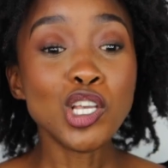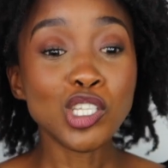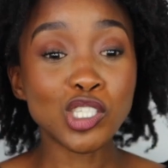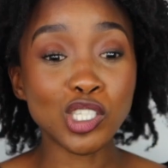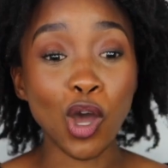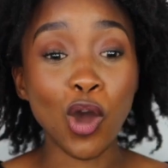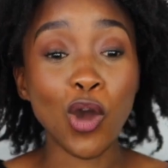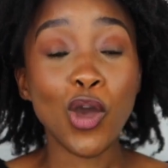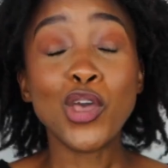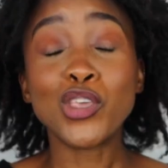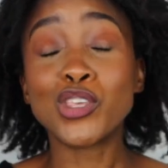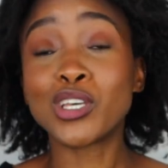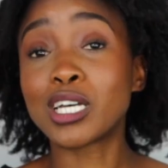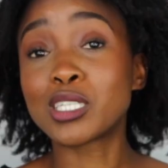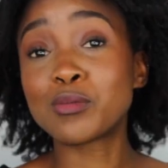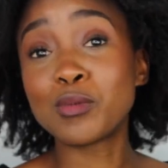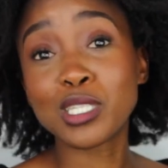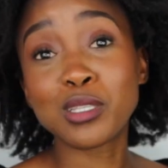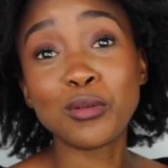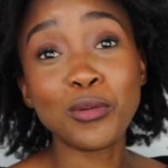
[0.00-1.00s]
So you
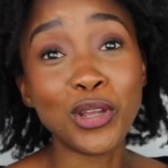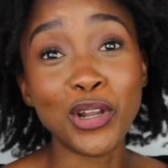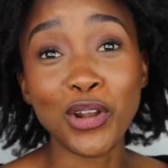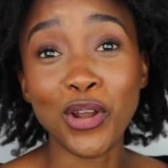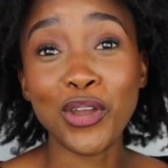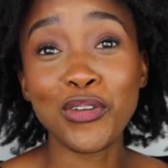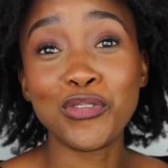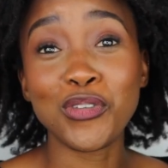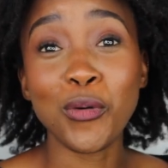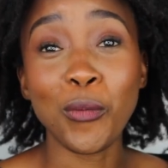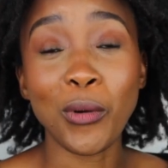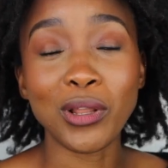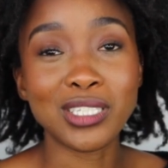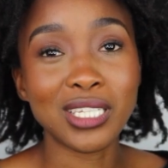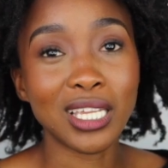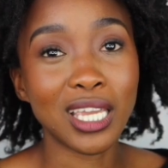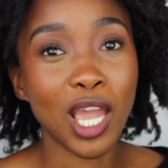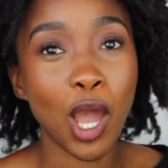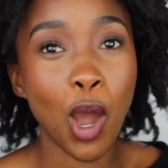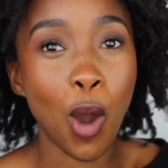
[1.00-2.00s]
guys must let me know if you want
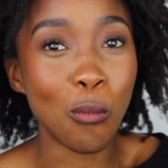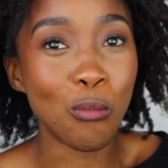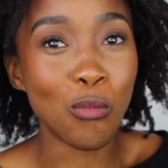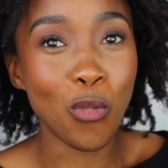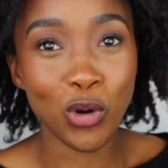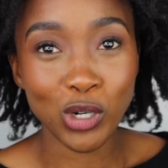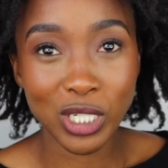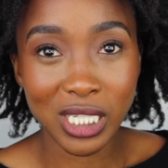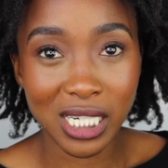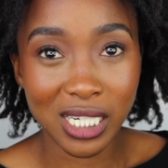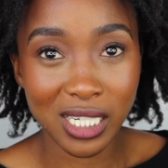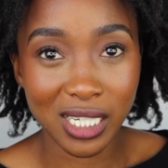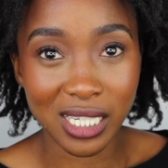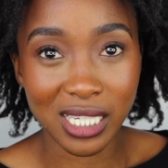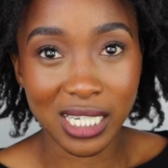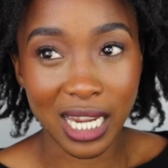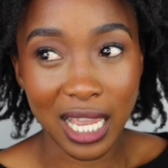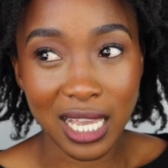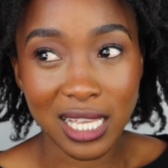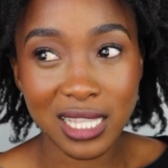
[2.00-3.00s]
to hear more Tinder
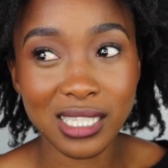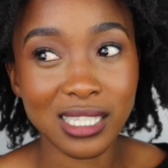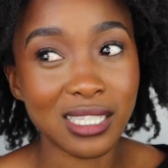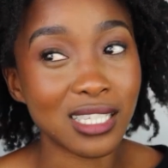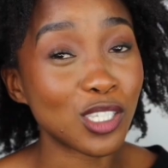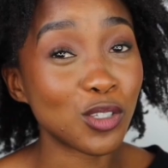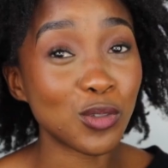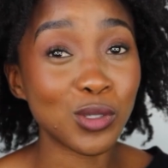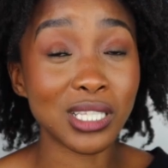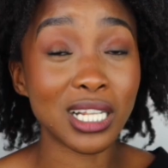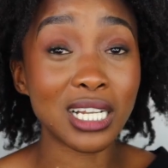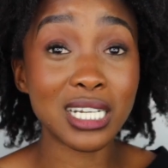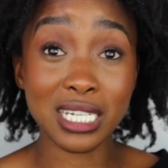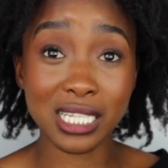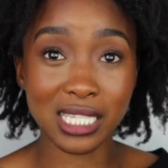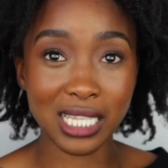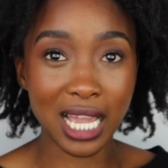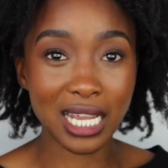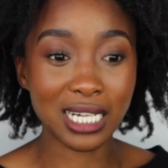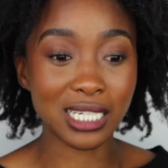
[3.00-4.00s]
dates. This was
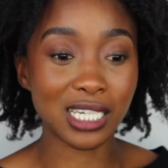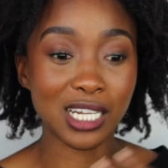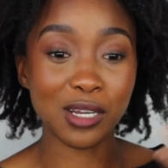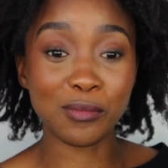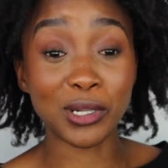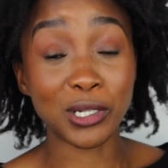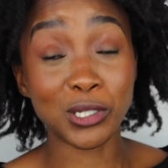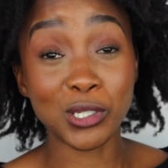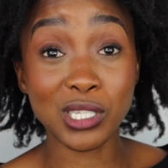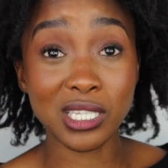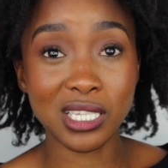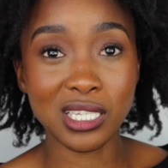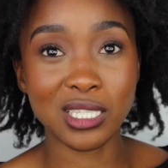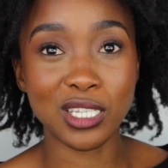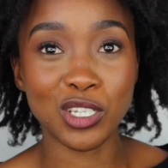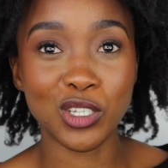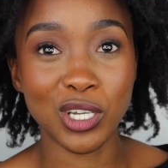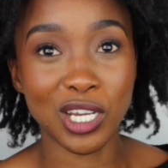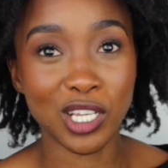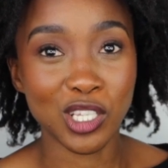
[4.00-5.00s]
Linda's idea, my little sister.
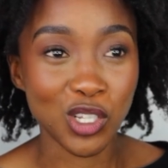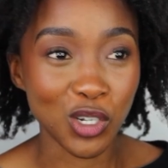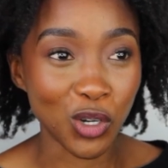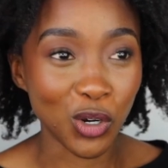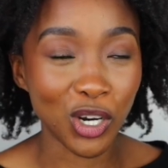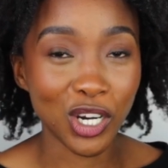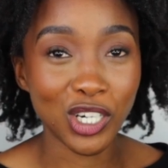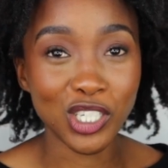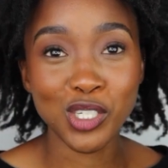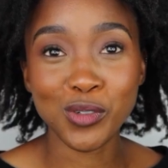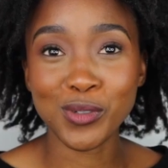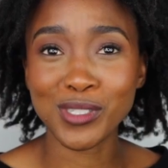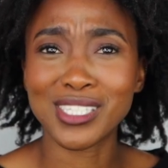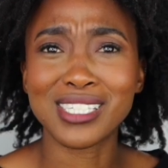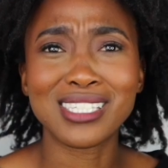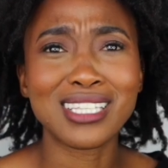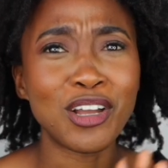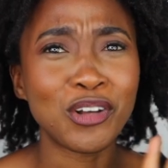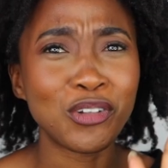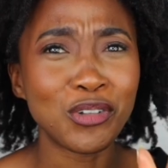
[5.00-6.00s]
You guys know her. She was
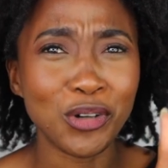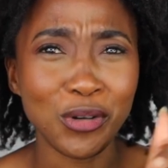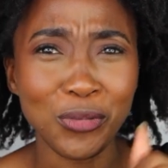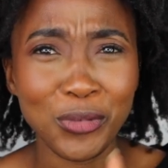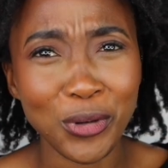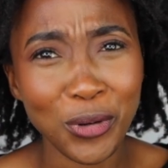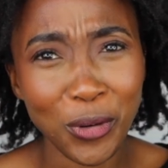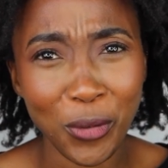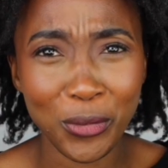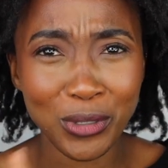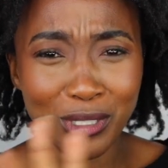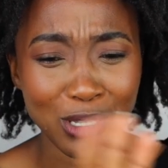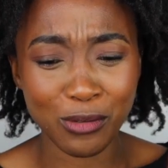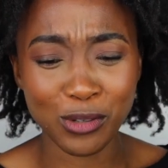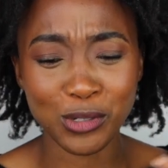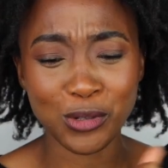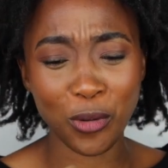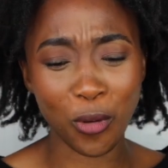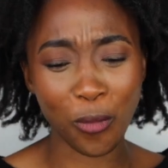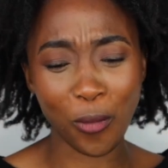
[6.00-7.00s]
just like, look, we don't always have
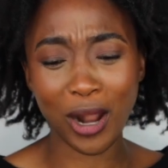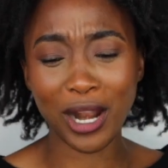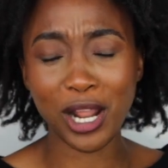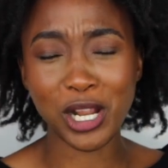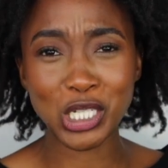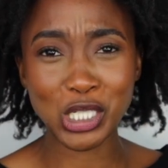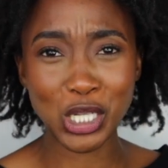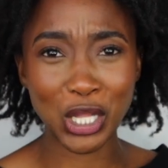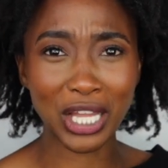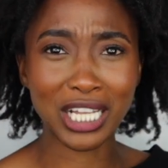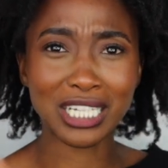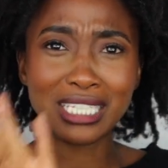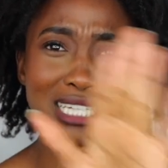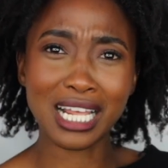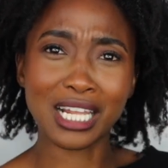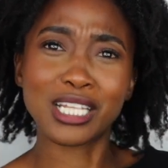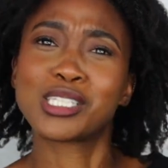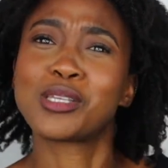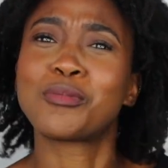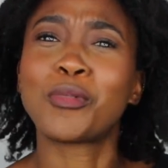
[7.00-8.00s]
to talk about natural hair.
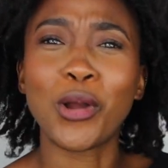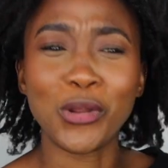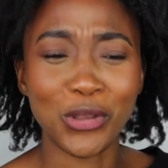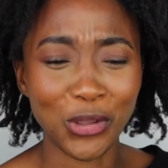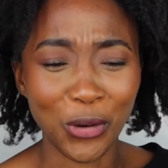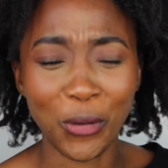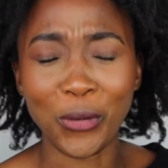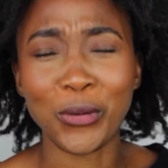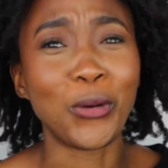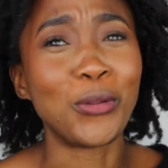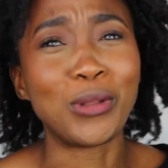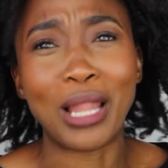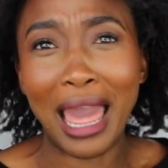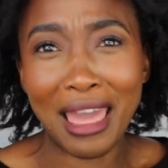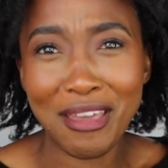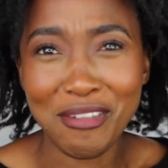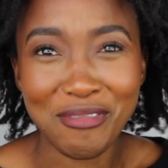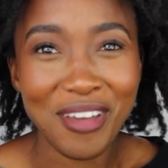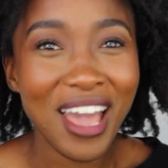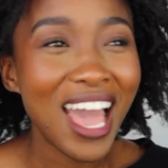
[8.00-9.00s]
Tell us about, you know, your
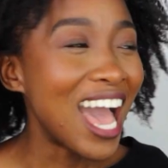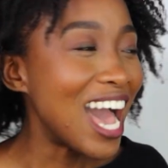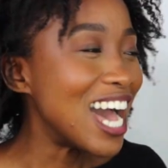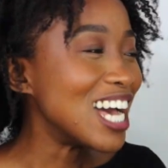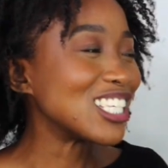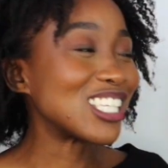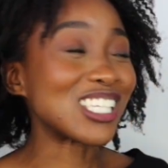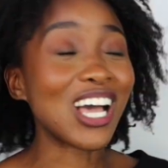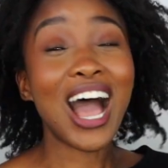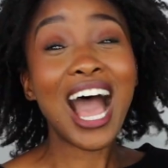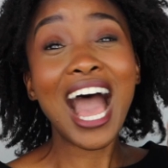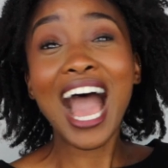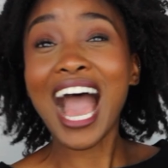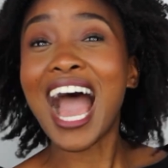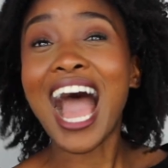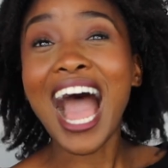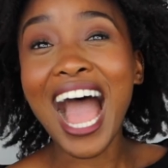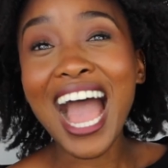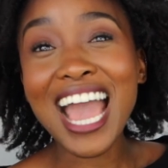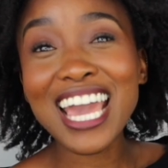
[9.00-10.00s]
life. So
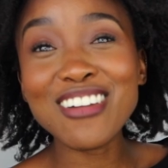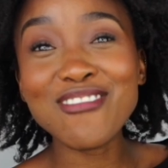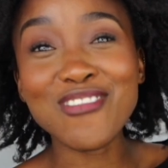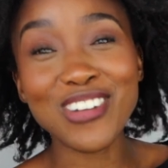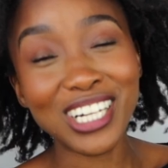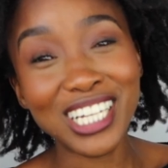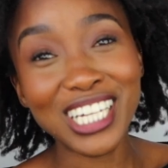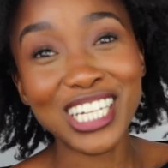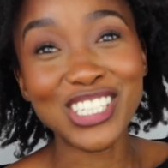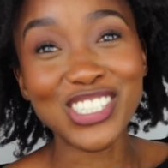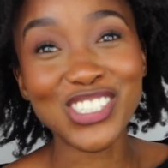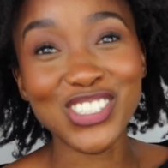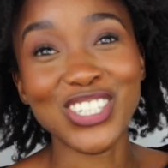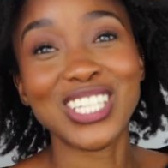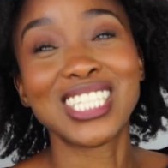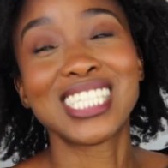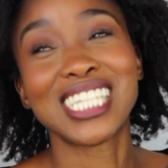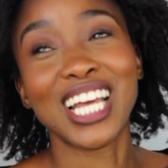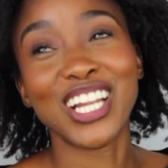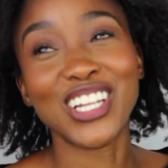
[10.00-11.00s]
I really
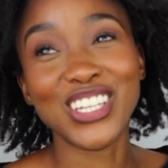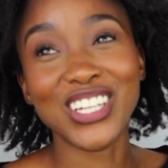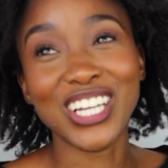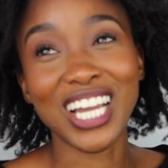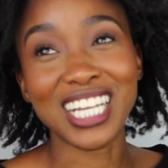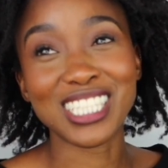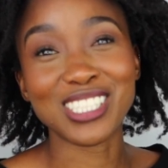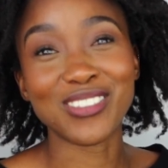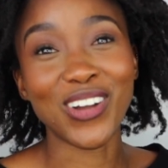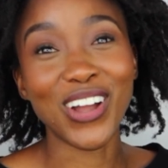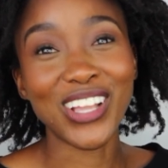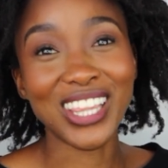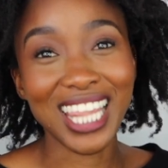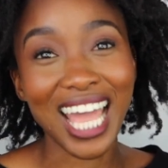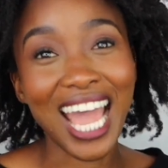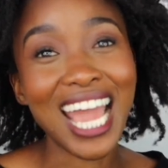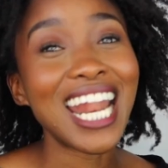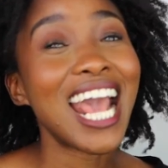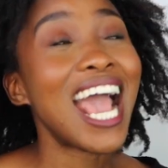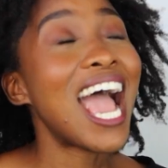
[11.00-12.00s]
enjoyed telling you guys about
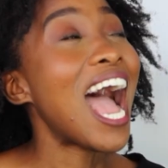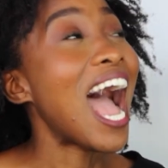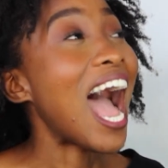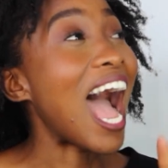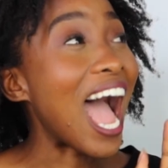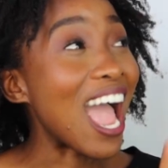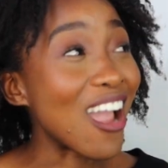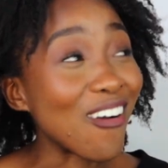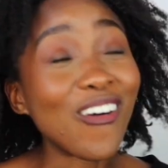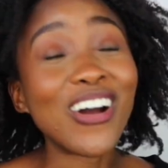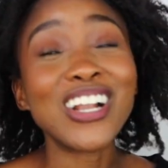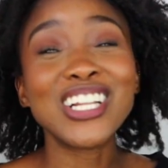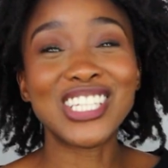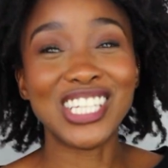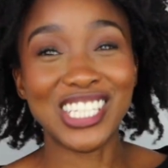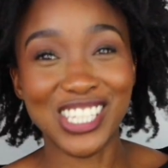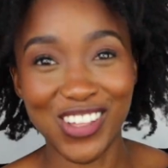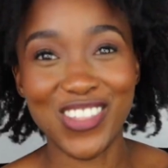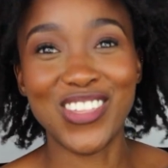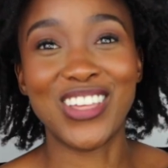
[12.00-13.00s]
that. I want to
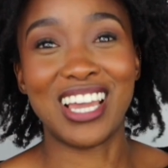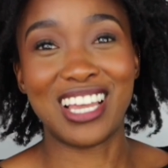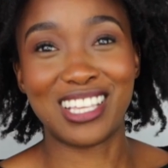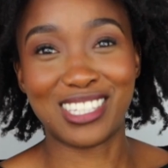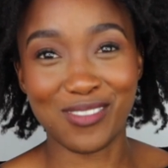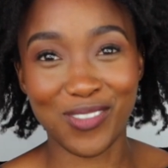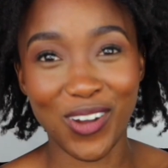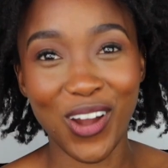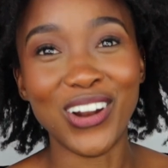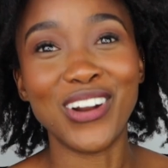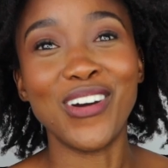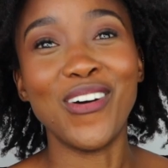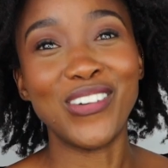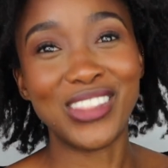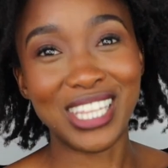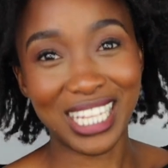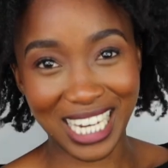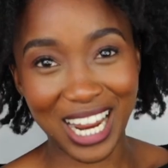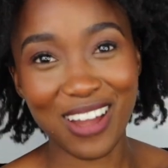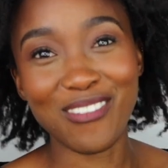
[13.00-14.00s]
tell you guys about
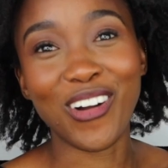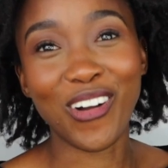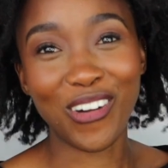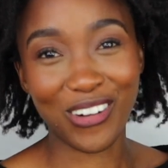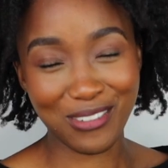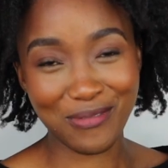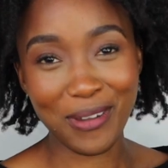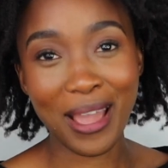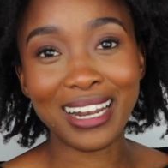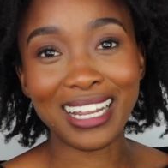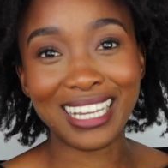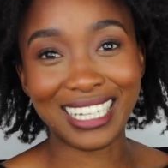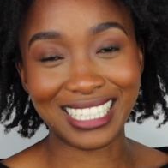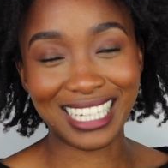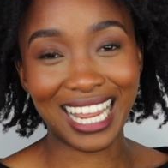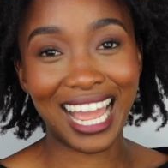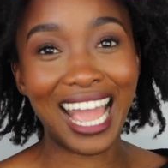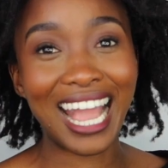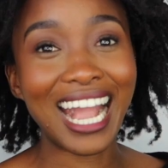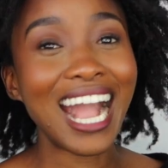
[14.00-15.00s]
the time I got a panic
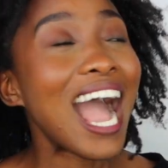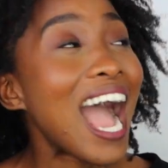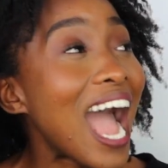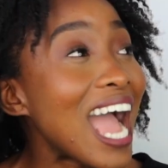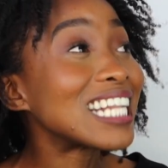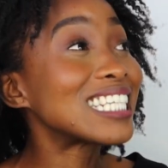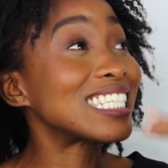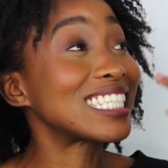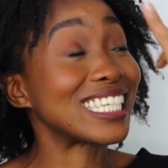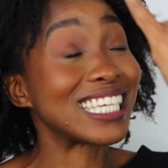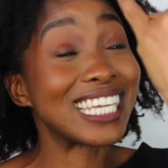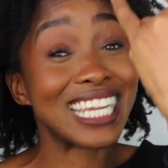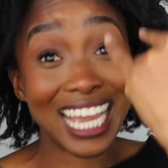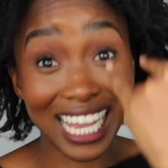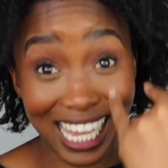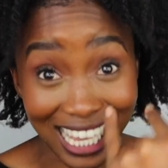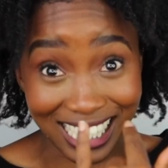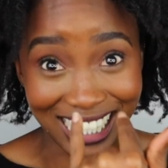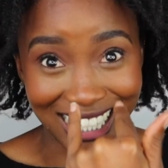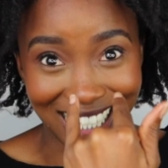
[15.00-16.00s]
attack.
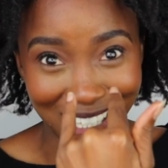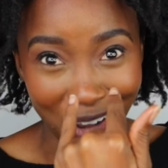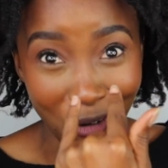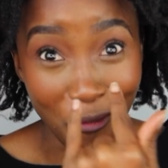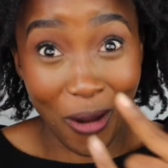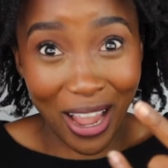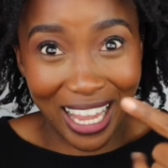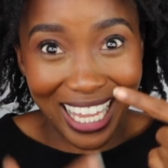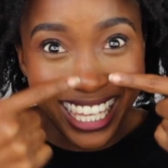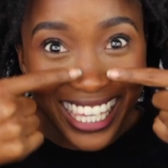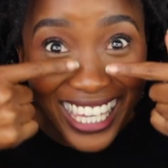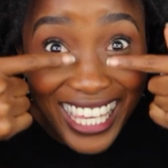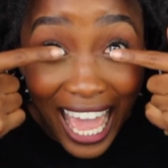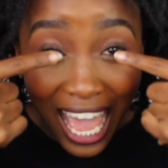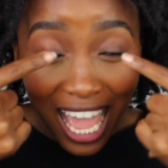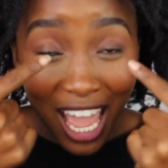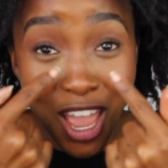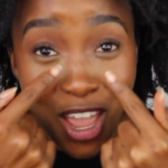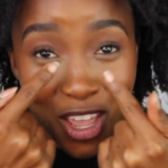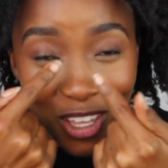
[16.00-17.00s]
Tears were here.